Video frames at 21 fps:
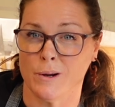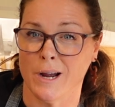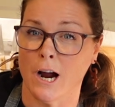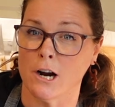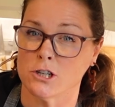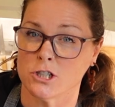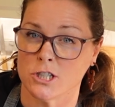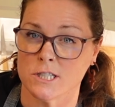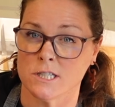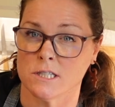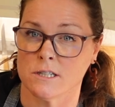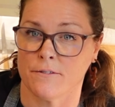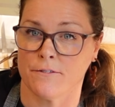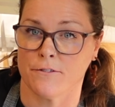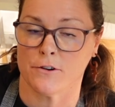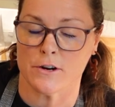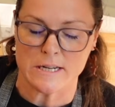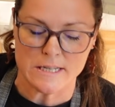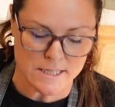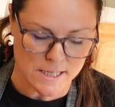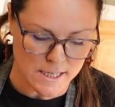we are just
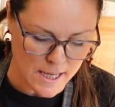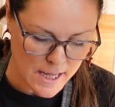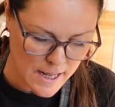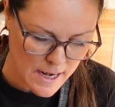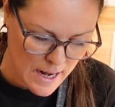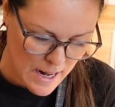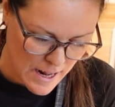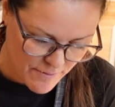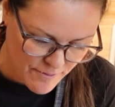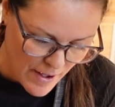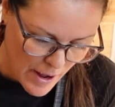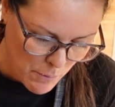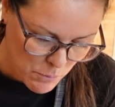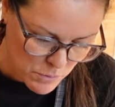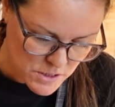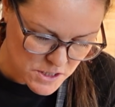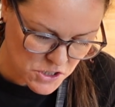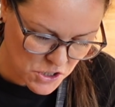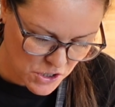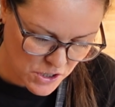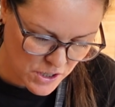freezing it. If I
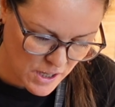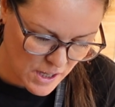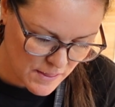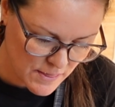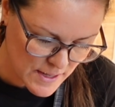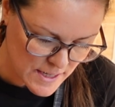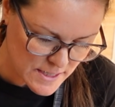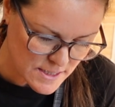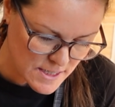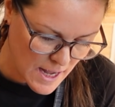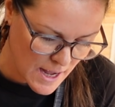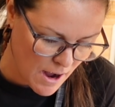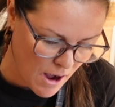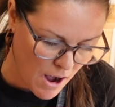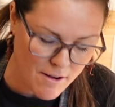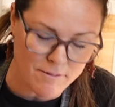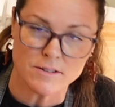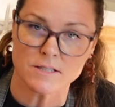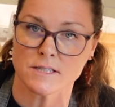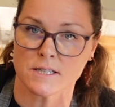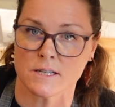was cooking this, I
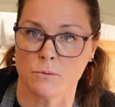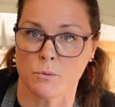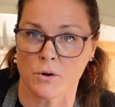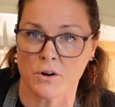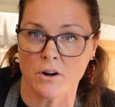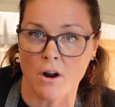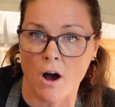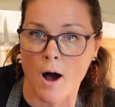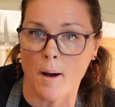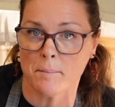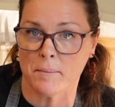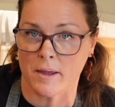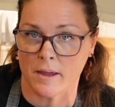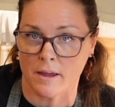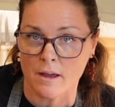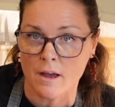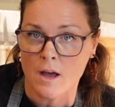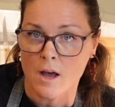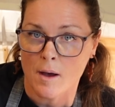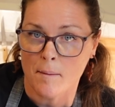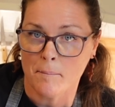obviously would not be
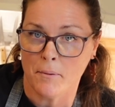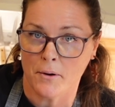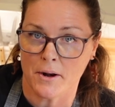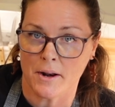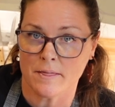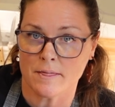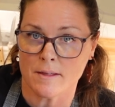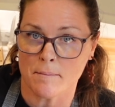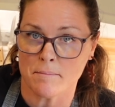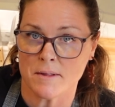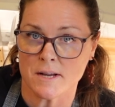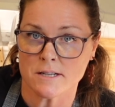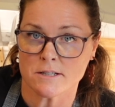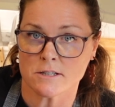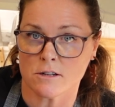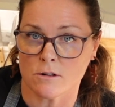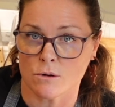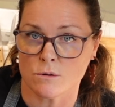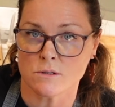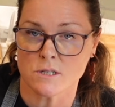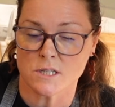putting them this
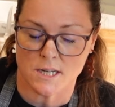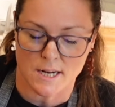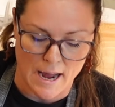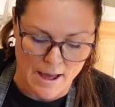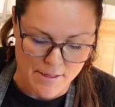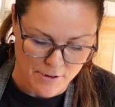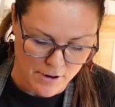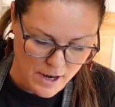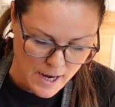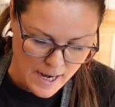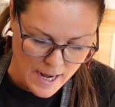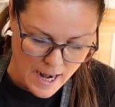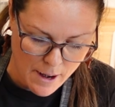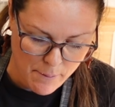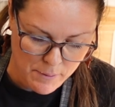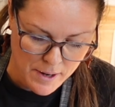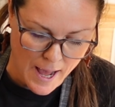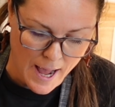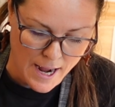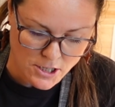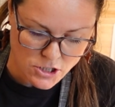close together, and I
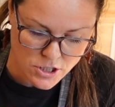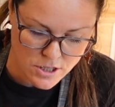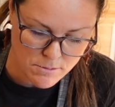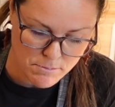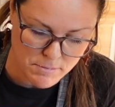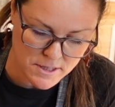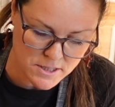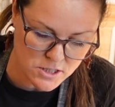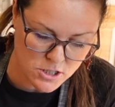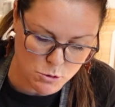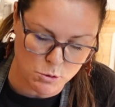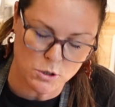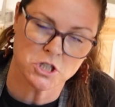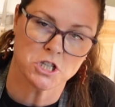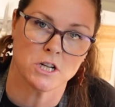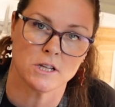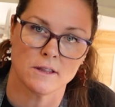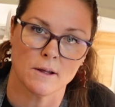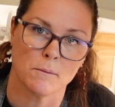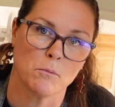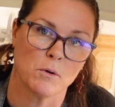would actually be
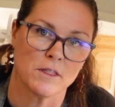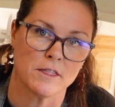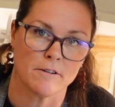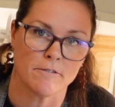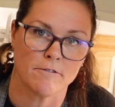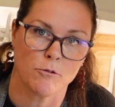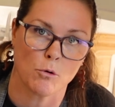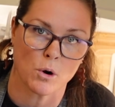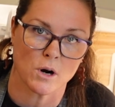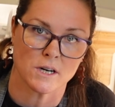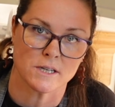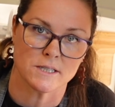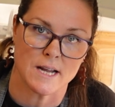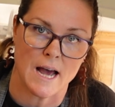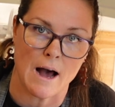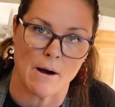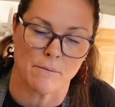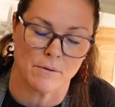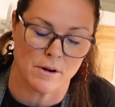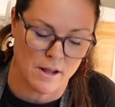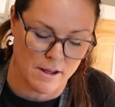squishing them with a fork
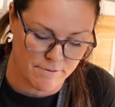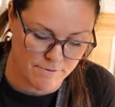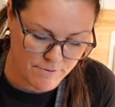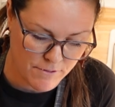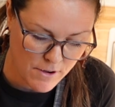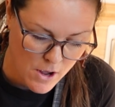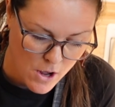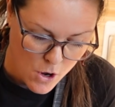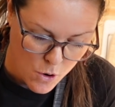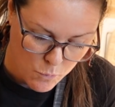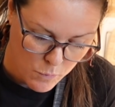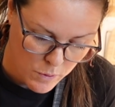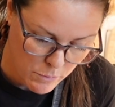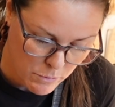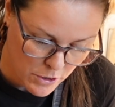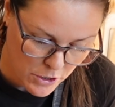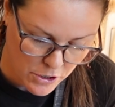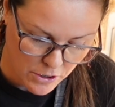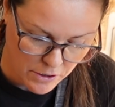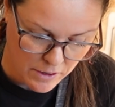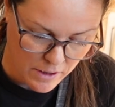down if we
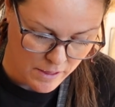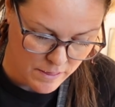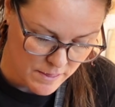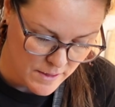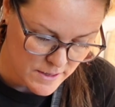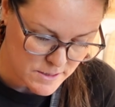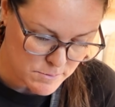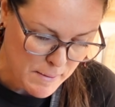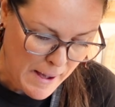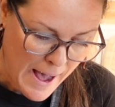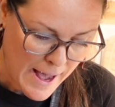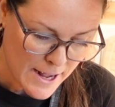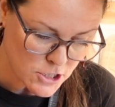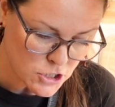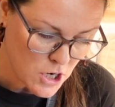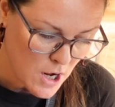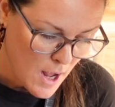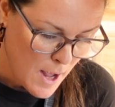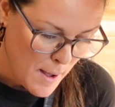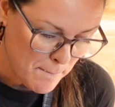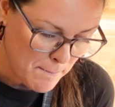were cooking this batch.
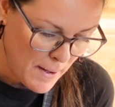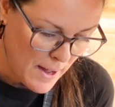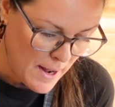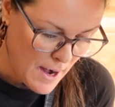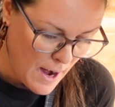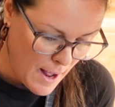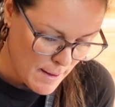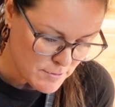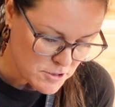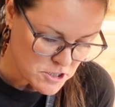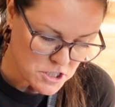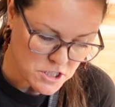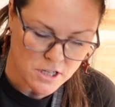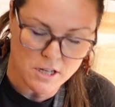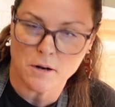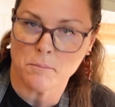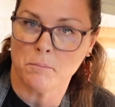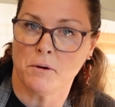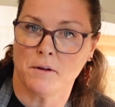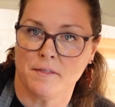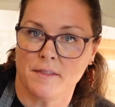But I'm just
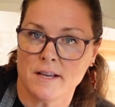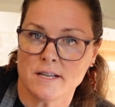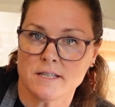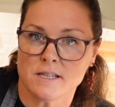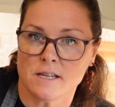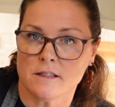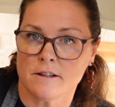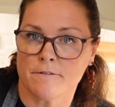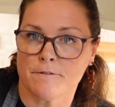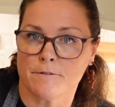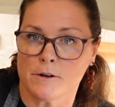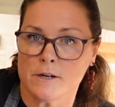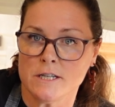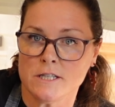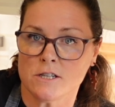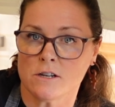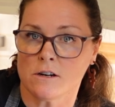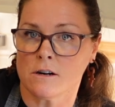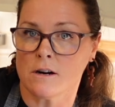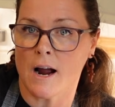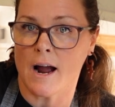gonna put these in the
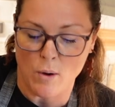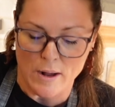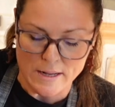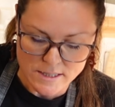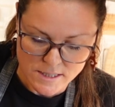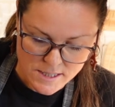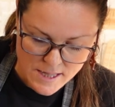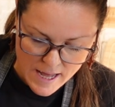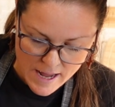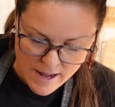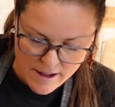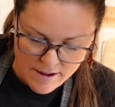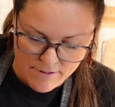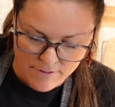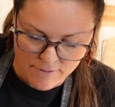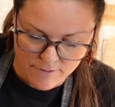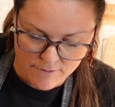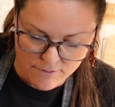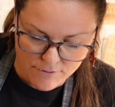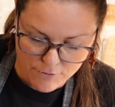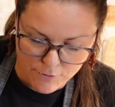freezer. Once
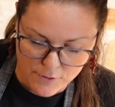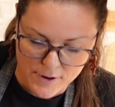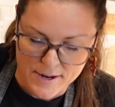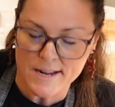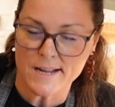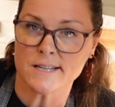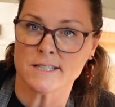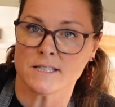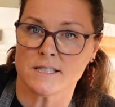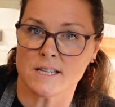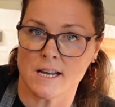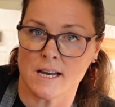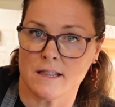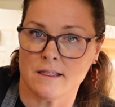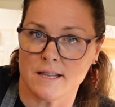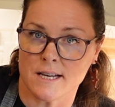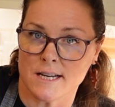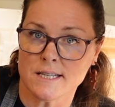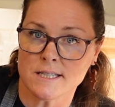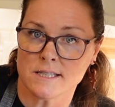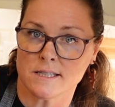they freeze in
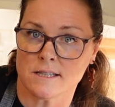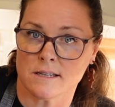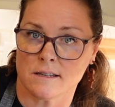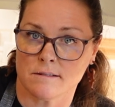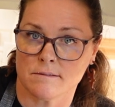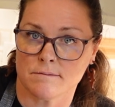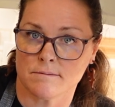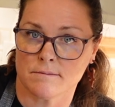this